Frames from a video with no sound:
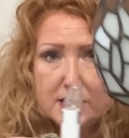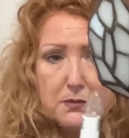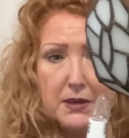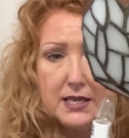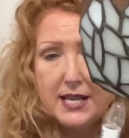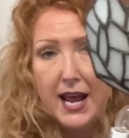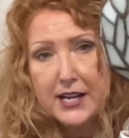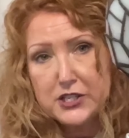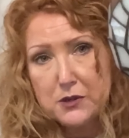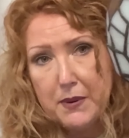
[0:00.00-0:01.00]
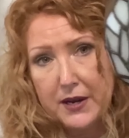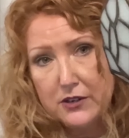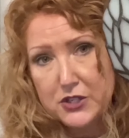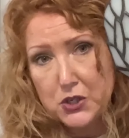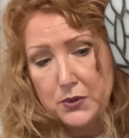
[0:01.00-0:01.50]
to be attached
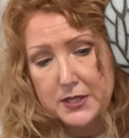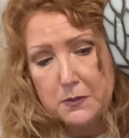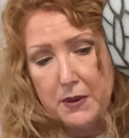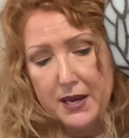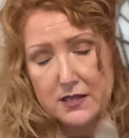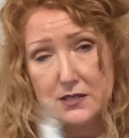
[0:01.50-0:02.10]
better to its base.